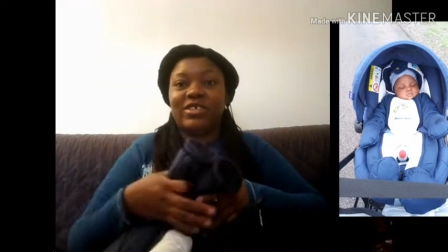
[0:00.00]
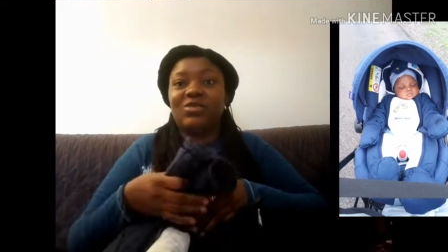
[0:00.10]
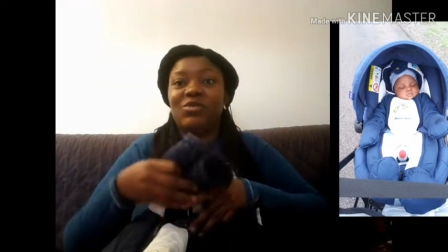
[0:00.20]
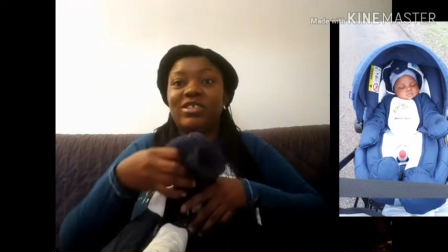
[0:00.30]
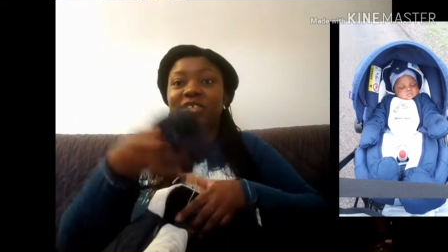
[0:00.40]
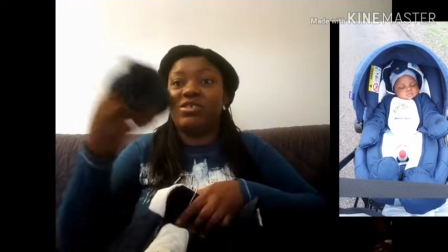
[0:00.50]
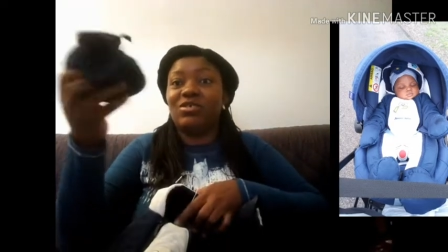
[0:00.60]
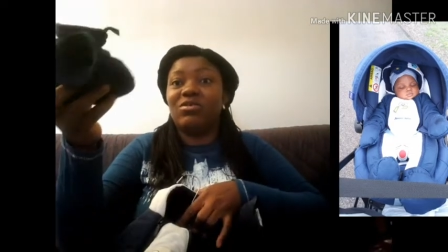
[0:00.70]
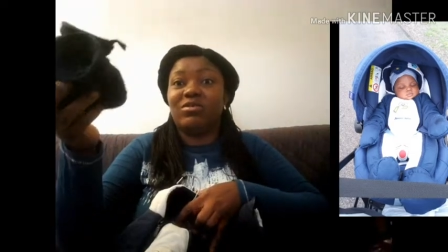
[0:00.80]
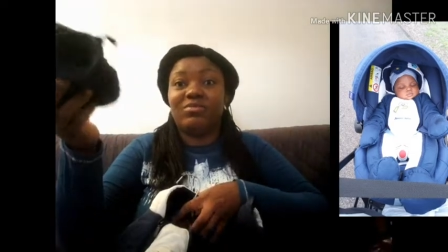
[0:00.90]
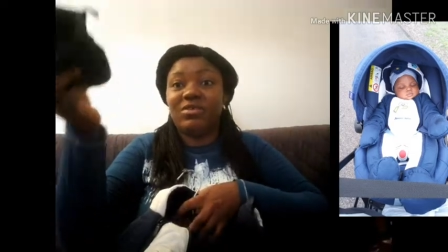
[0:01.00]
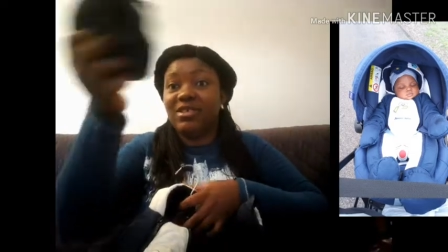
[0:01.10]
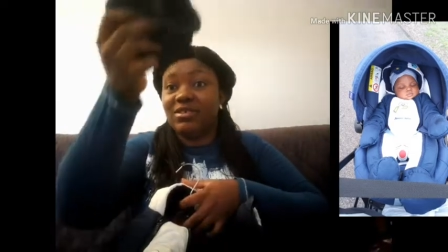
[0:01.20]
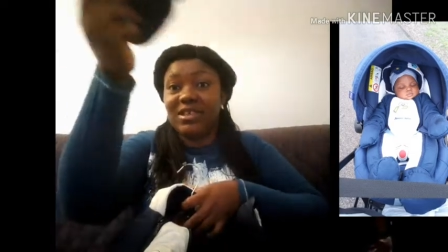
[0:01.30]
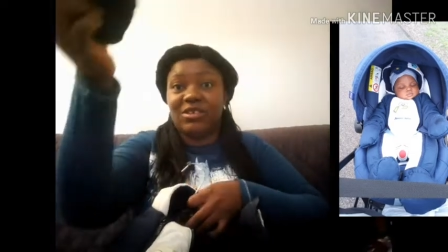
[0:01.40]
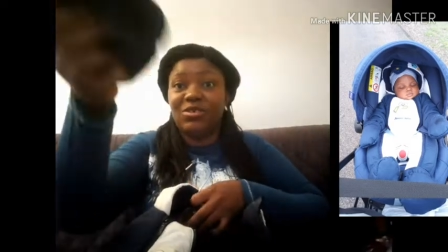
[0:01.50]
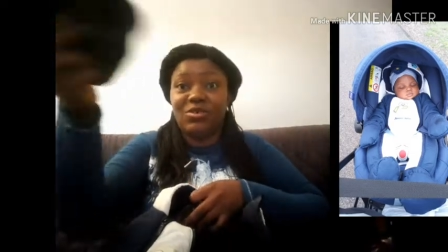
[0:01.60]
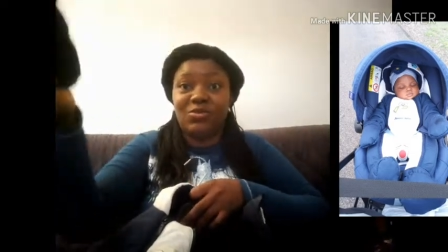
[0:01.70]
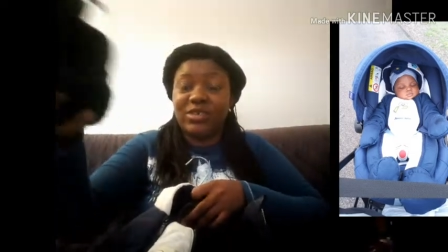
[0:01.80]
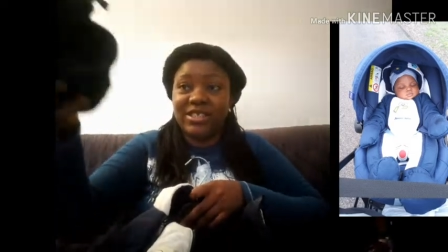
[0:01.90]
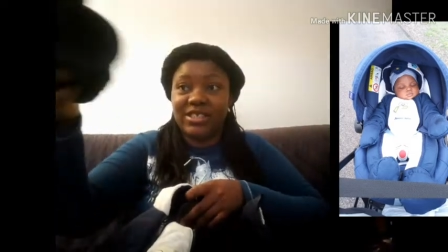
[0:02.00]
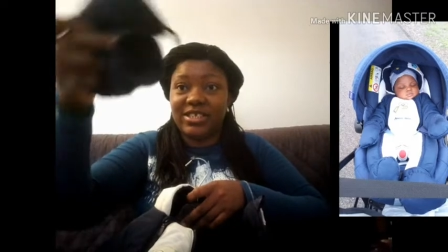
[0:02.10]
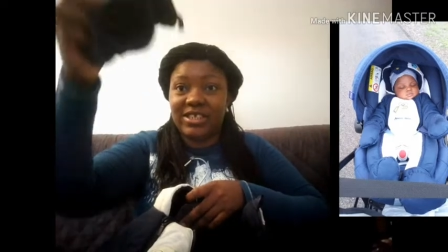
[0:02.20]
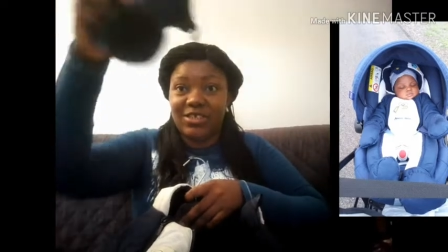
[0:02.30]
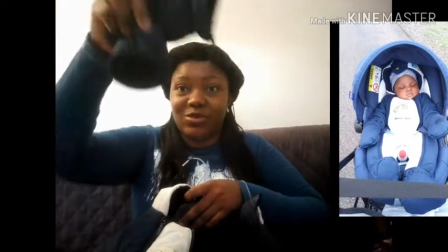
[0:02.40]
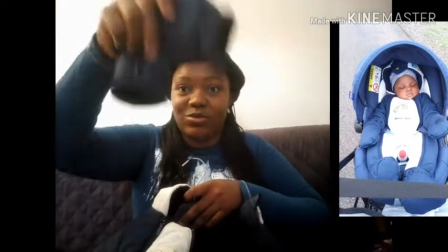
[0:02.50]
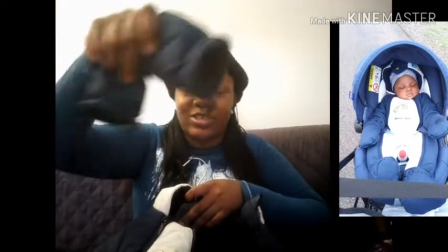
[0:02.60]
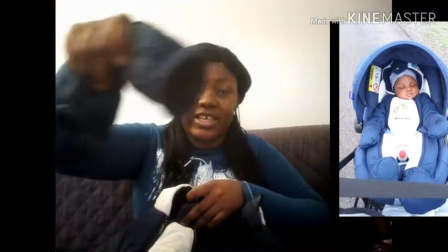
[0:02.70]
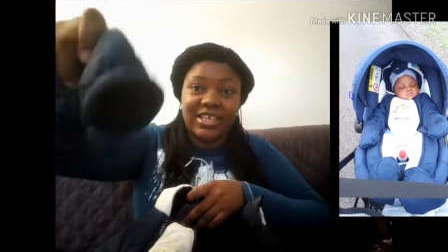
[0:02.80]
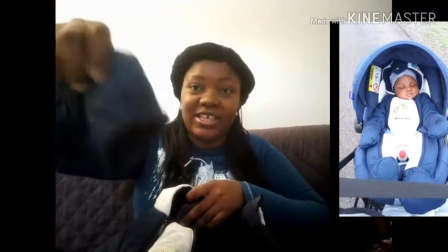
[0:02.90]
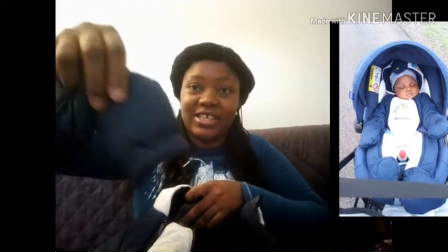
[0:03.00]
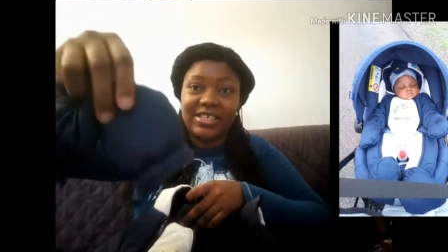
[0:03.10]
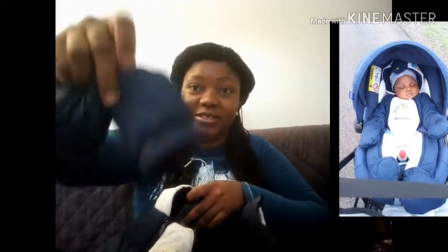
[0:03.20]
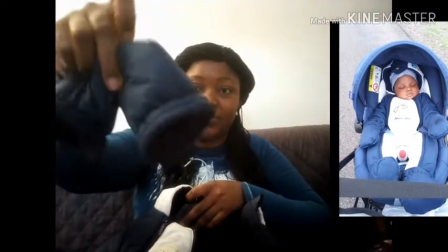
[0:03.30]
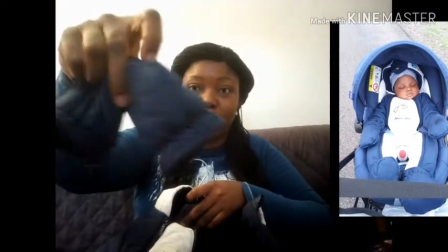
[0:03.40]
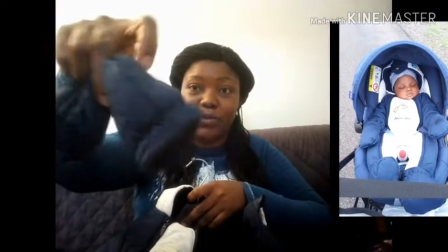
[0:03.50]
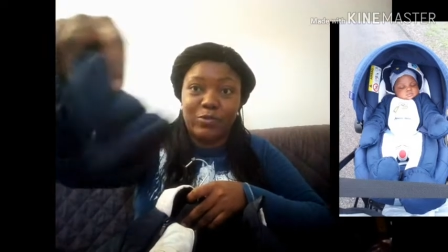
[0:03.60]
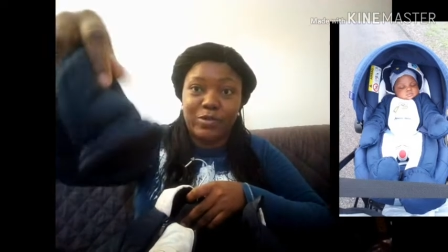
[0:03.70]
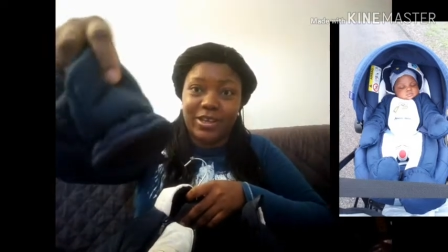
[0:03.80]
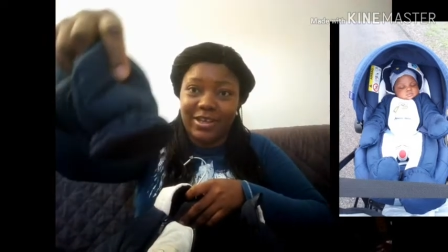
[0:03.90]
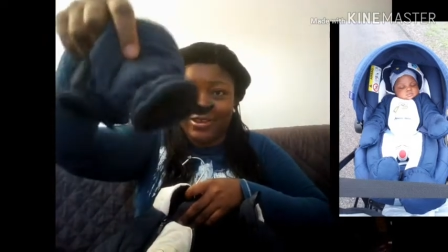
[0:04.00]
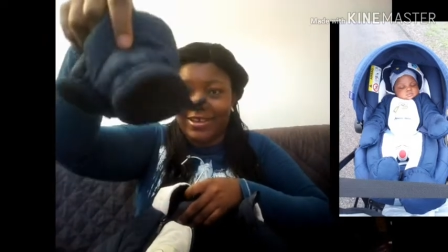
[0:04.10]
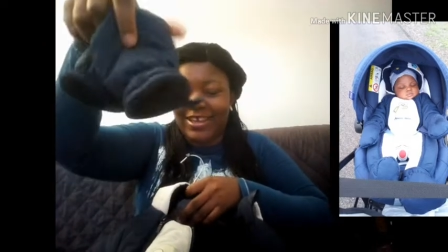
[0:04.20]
See what it's called, please. I don't know what this thing is called. I think it's gloves.